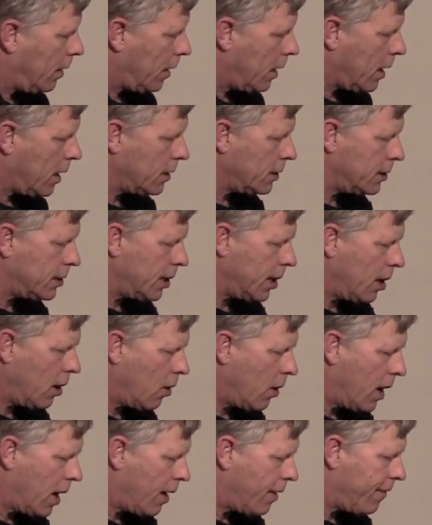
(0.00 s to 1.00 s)
Our
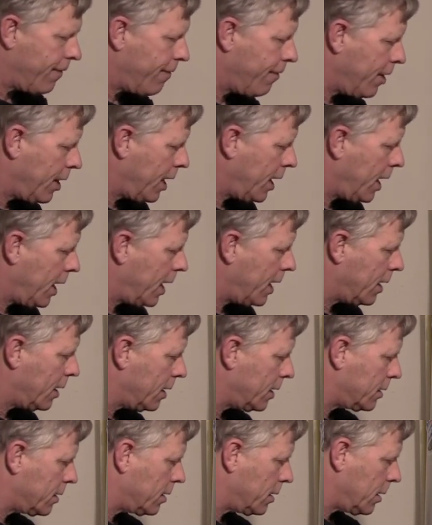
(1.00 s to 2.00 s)
CO air free
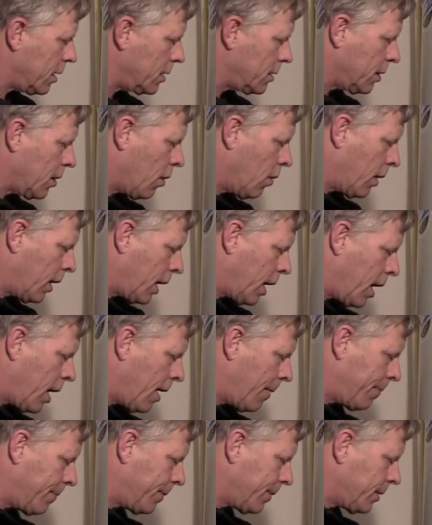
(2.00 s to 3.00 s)
is going
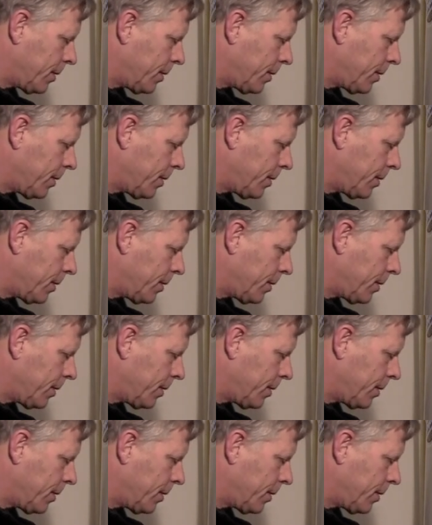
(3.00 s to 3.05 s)
up.